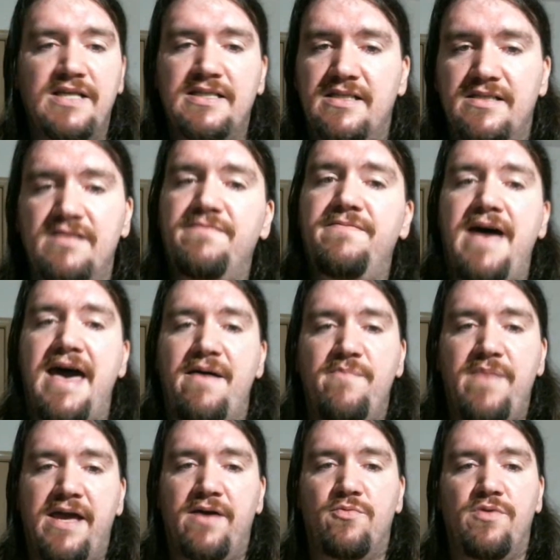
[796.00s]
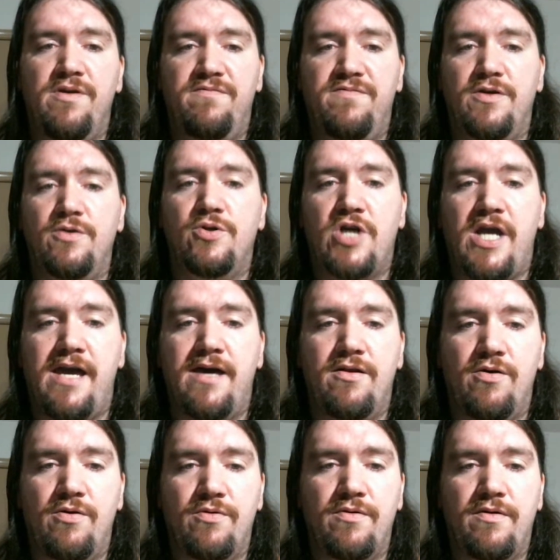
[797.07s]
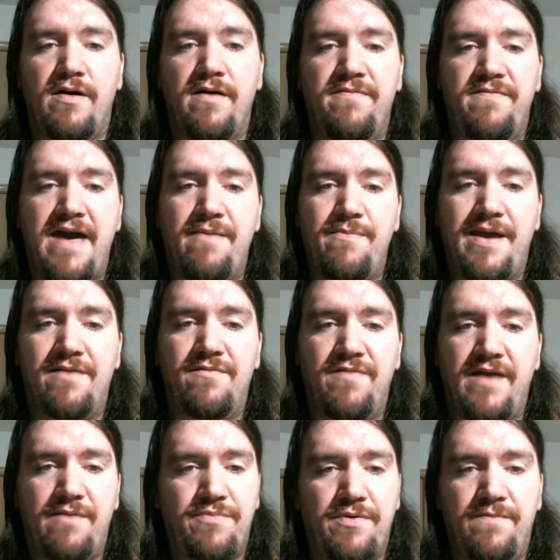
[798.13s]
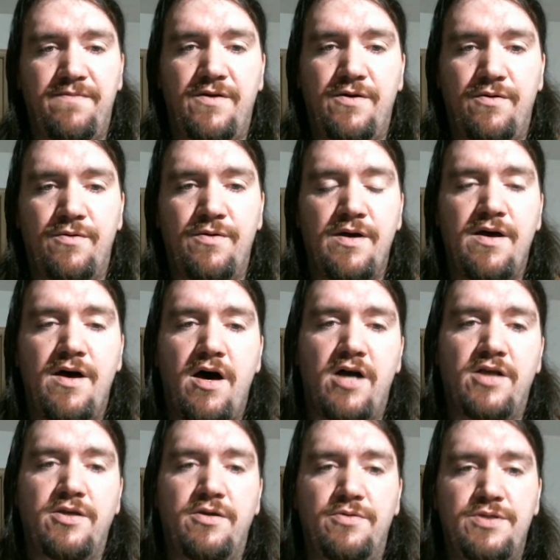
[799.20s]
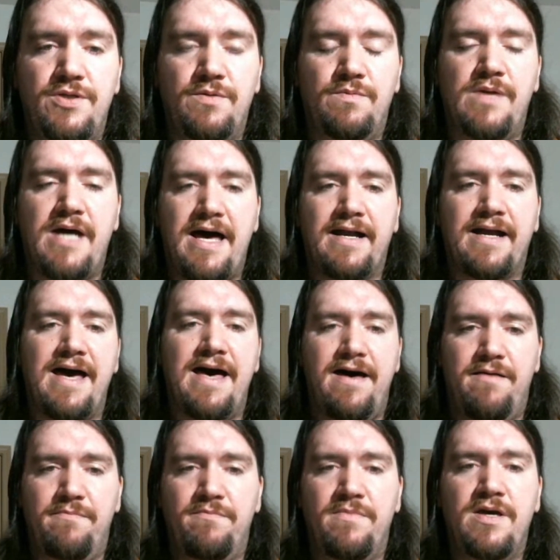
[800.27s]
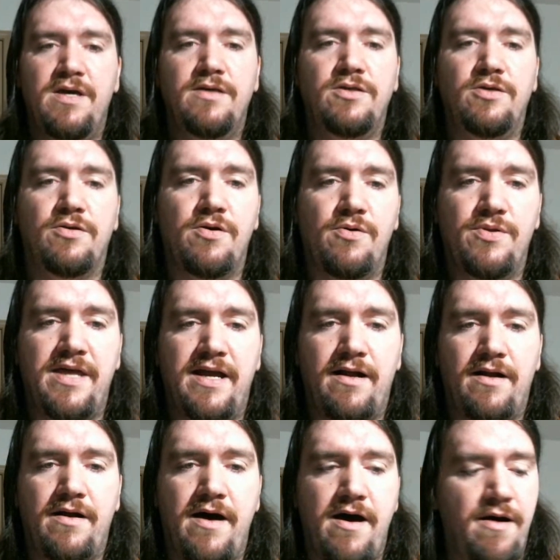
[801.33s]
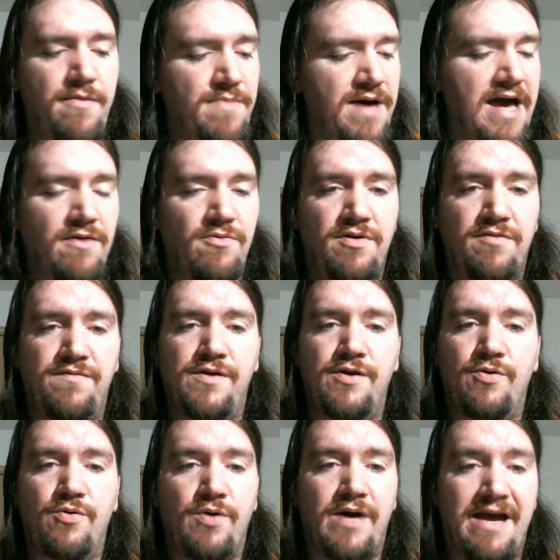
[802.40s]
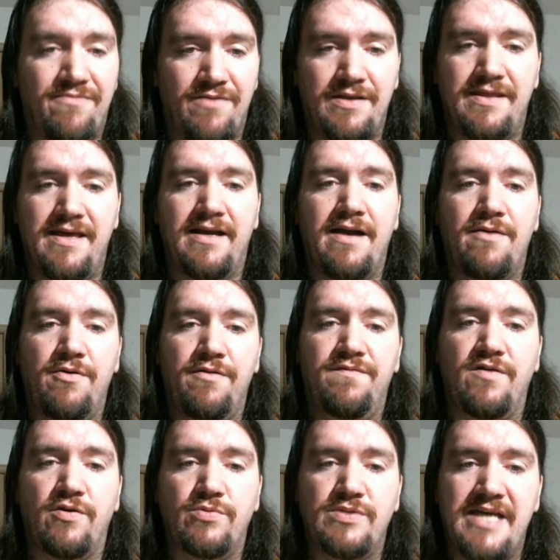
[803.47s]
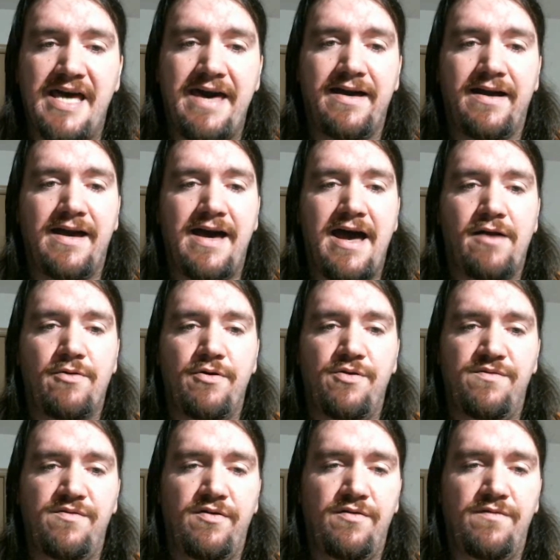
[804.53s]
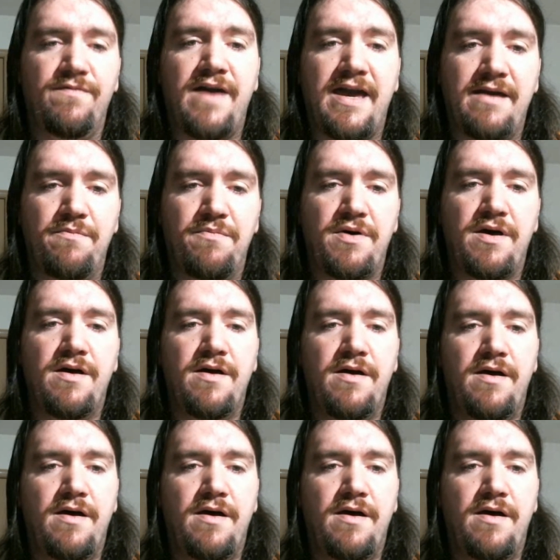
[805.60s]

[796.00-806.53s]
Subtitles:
This is the Fatman Review channel, Fatman Vape Review on YouTube.com. You go there. I review everything. I review tech. I review vape,